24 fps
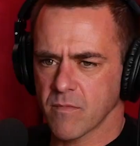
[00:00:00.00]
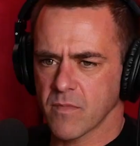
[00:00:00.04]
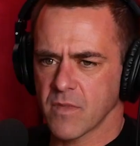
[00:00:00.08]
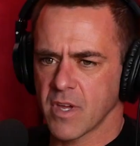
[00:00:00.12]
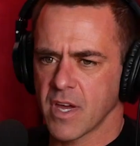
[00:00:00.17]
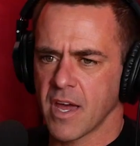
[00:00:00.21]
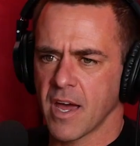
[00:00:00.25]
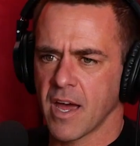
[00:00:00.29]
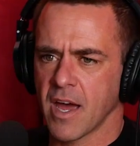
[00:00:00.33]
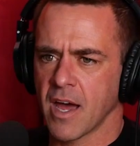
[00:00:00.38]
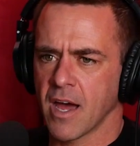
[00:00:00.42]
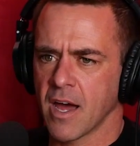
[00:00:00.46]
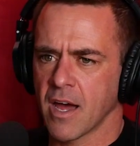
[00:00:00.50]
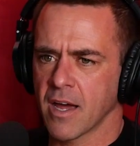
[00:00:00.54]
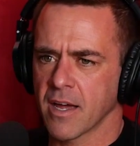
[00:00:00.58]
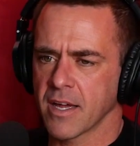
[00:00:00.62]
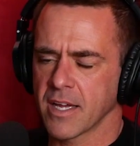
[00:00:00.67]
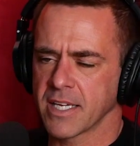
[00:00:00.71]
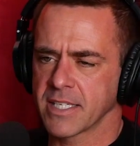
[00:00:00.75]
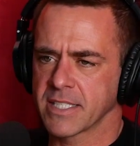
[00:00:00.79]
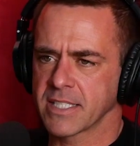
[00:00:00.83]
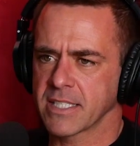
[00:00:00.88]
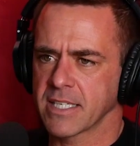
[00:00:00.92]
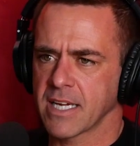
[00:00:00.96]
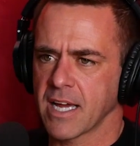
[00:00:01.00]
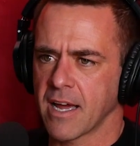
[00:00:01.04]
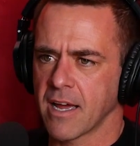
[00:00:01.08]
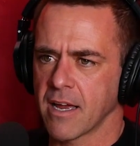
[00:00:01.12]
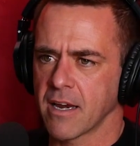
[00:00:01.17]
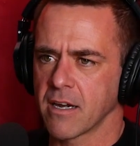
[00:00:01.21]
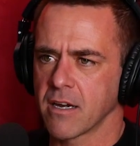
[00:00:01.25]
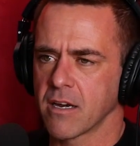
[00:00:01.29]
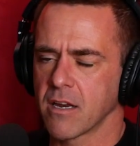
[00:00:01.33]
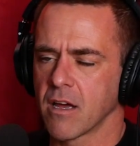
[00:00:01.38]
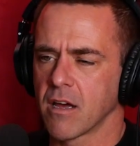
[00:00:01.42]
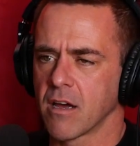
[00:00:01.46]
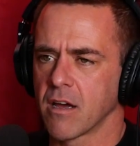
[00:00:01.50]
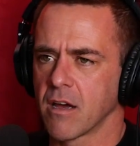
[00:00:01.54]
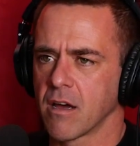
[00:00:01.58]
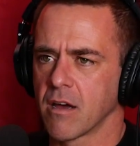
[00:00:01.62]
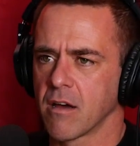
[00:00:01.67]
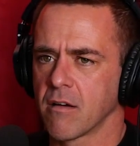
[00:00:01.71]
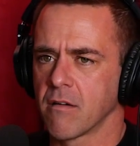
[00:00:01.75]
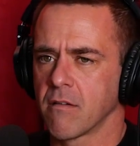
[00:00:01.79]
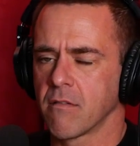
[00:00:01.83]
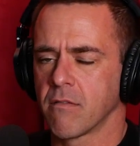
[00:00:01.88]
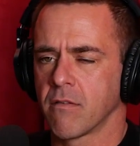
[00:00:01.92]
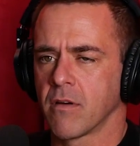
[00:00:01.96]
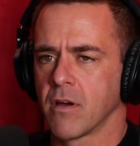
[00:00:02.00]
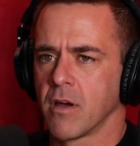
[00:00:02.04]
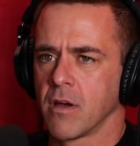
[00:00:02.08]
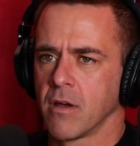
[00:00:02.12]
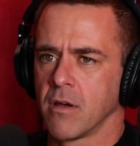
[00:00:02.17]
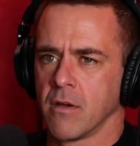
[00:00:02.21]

Yeah, it's kind of,